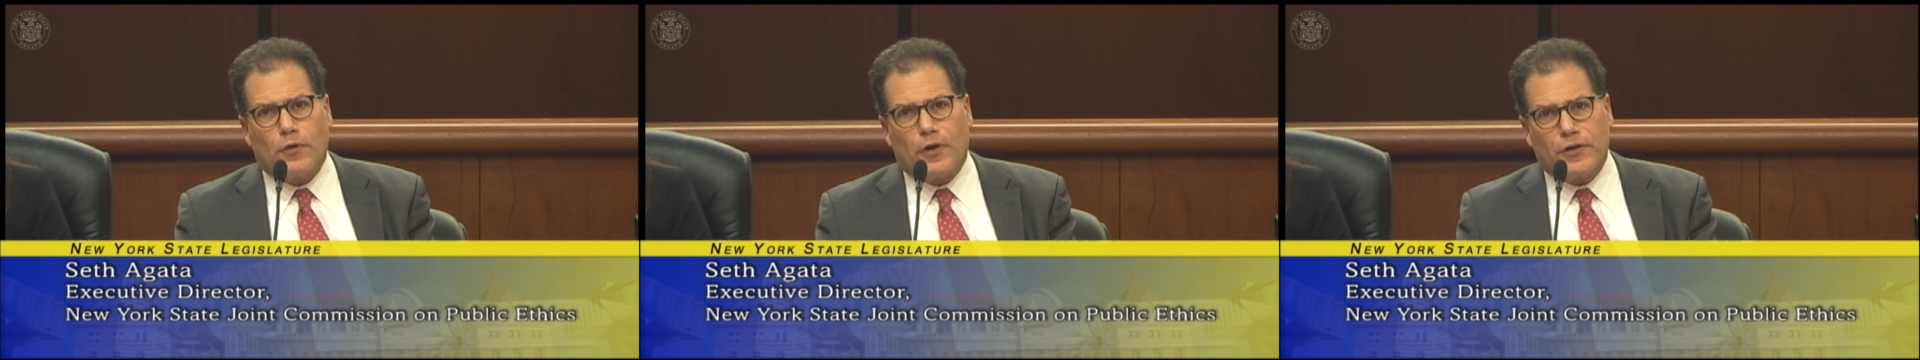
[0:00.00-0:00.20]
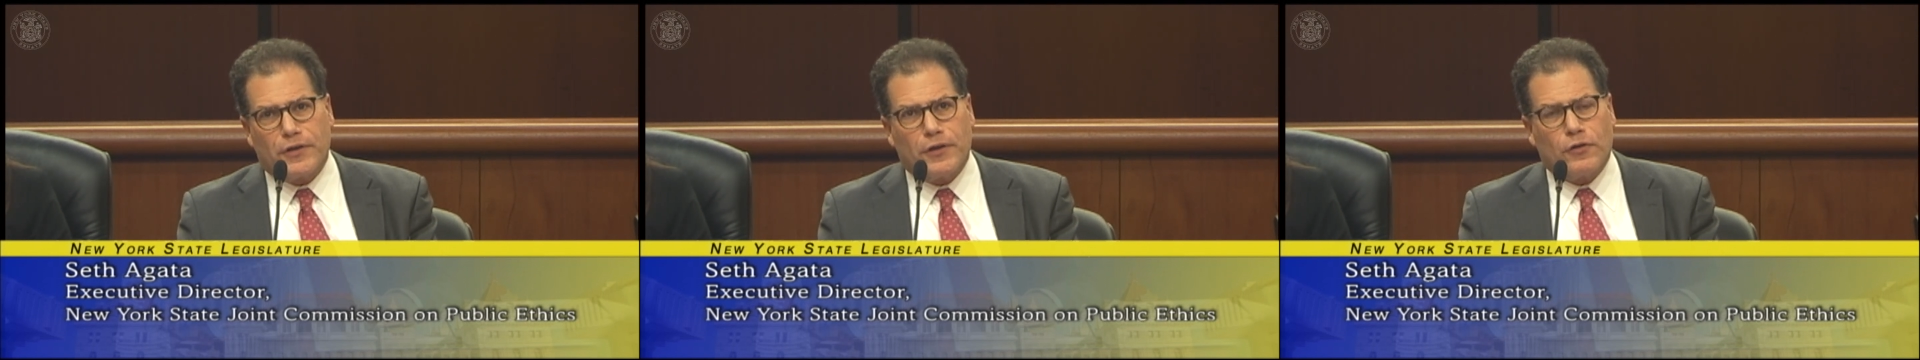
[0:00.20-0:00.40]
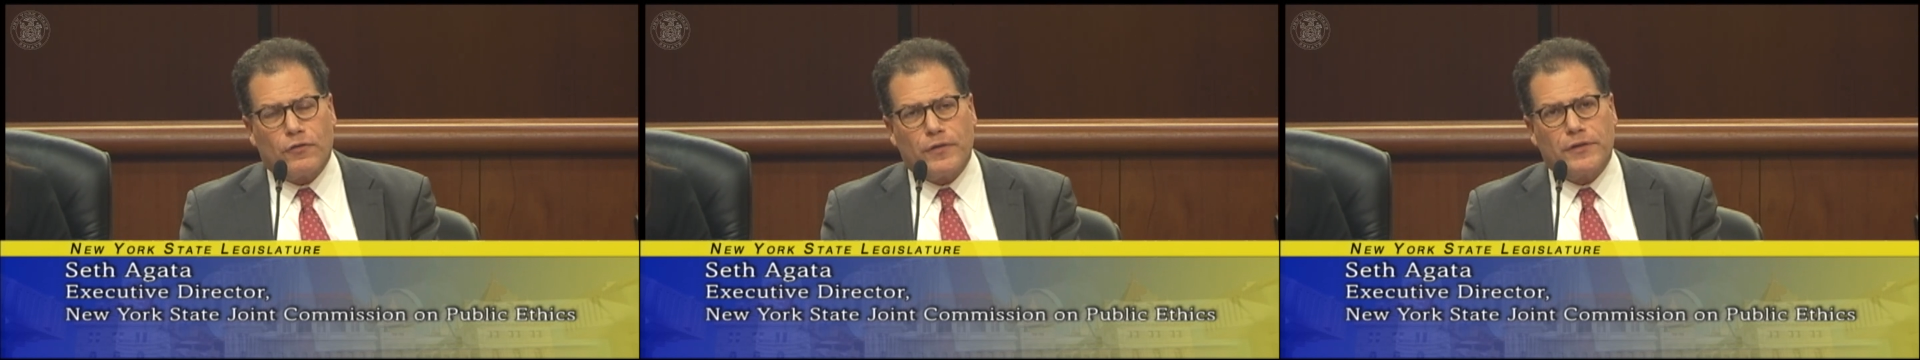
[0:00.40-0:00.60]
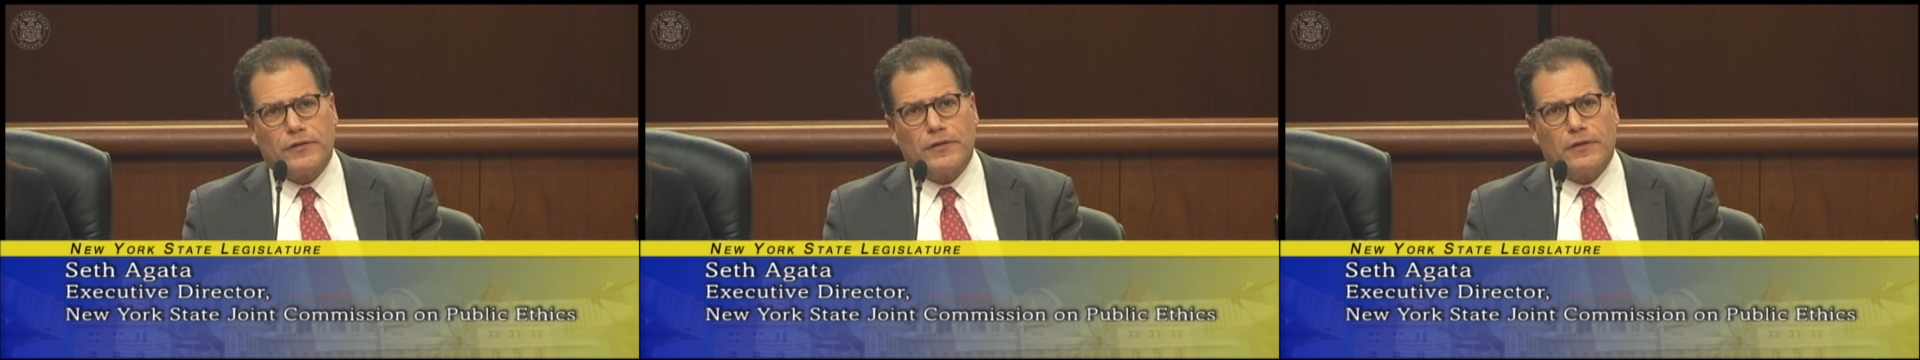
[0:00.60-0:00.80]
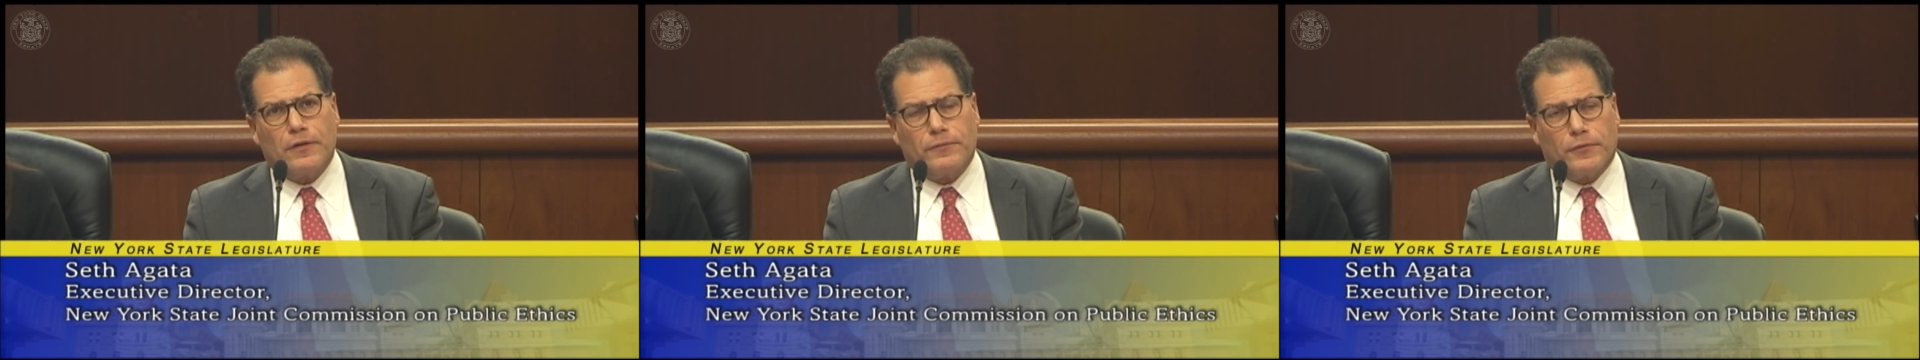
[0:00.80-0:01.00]
our
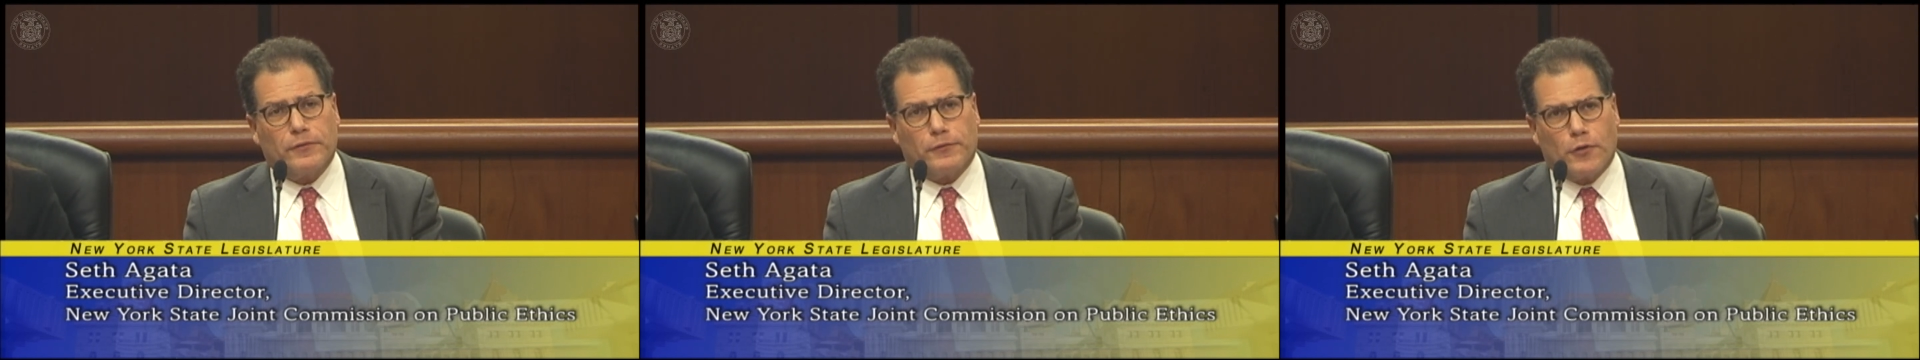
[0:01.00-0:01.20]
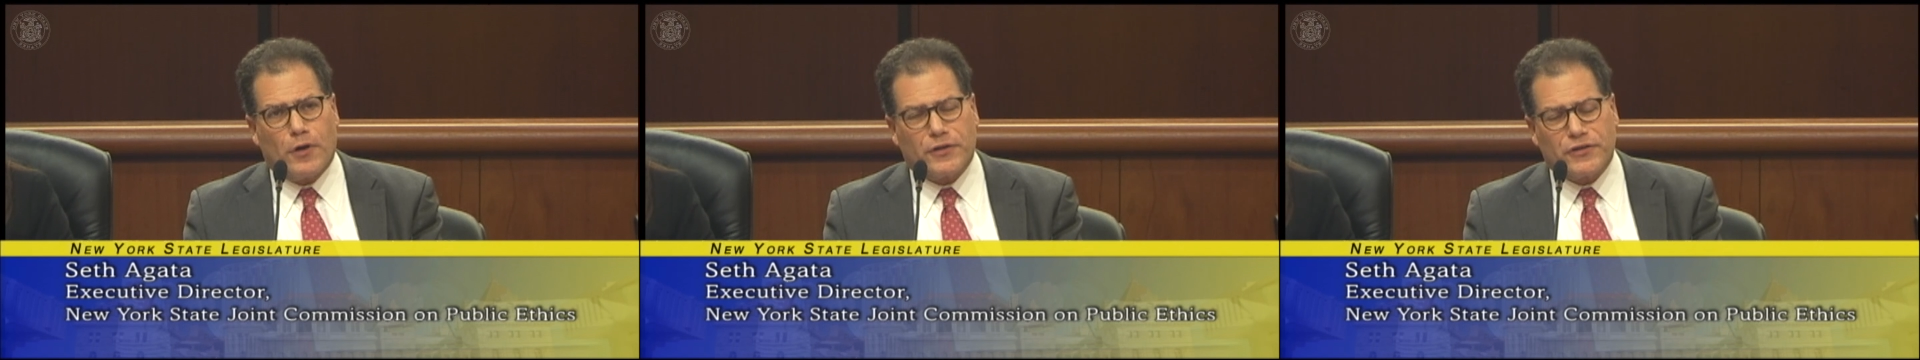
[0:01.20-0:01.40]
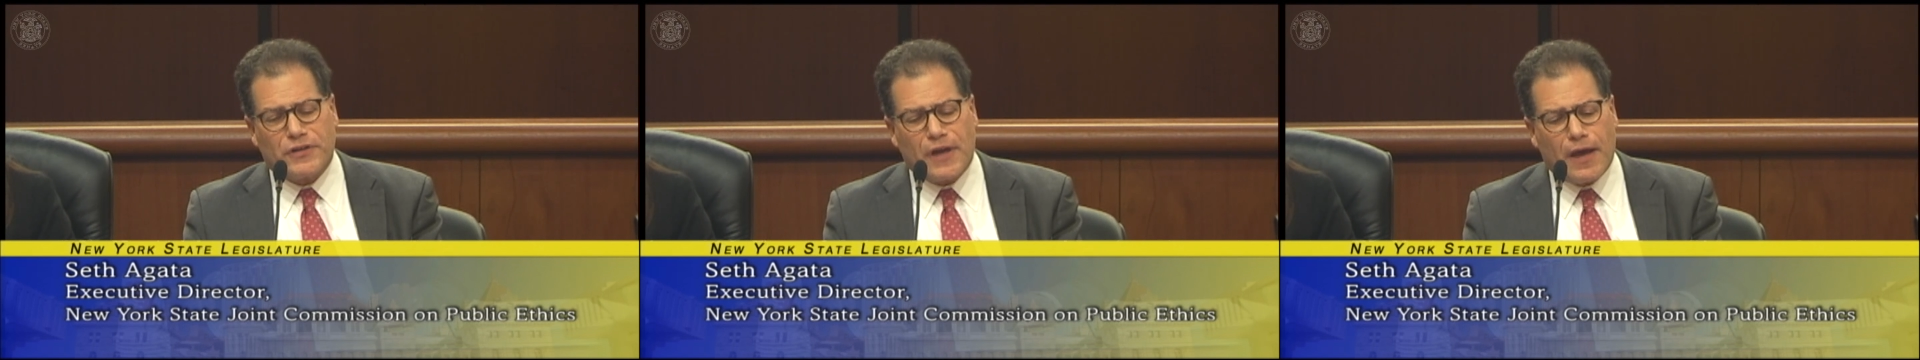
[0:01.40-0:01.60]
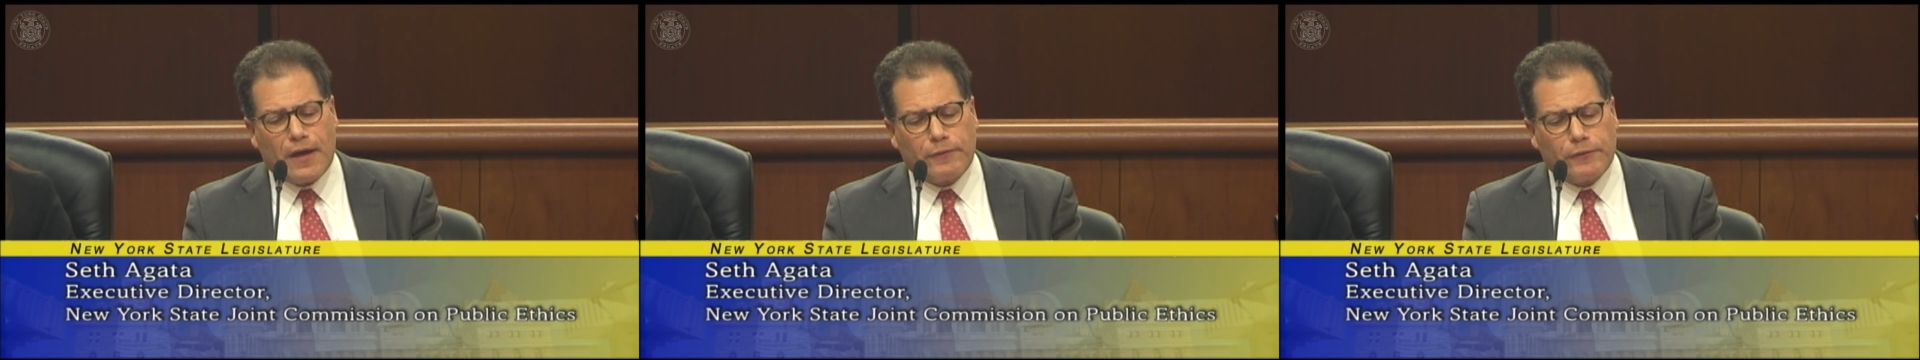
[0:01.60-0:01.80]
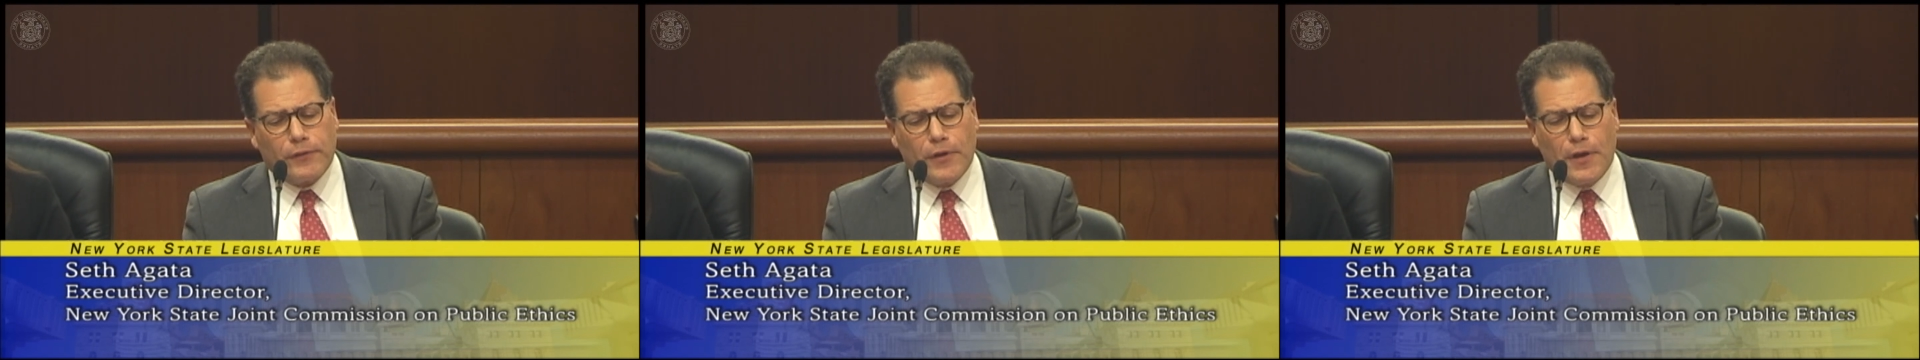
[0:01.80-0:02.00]
increasing for our
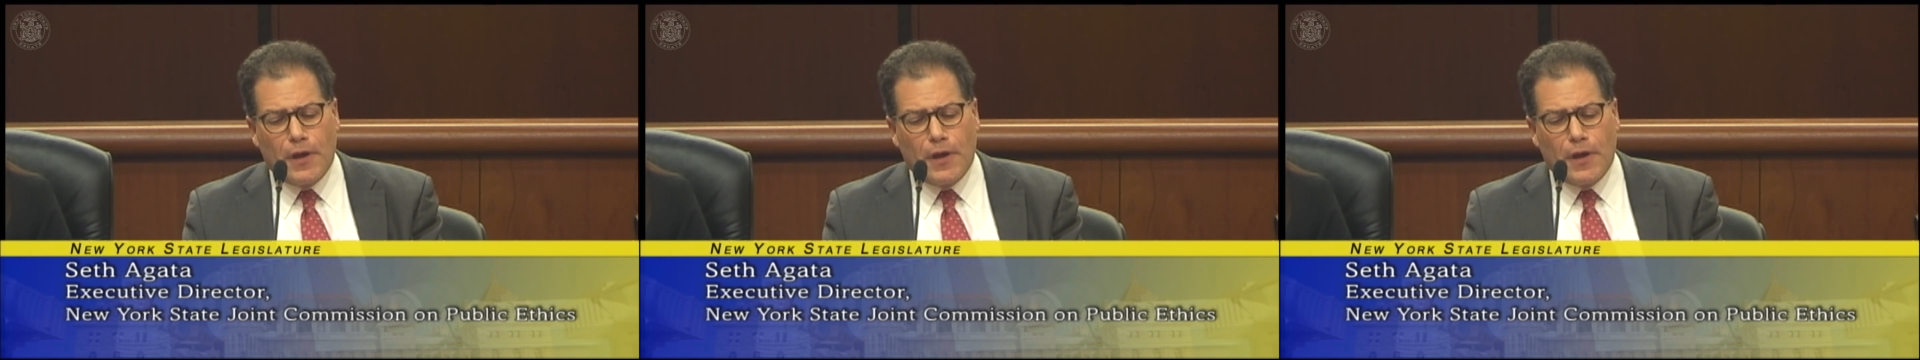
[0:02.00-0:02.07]
staff.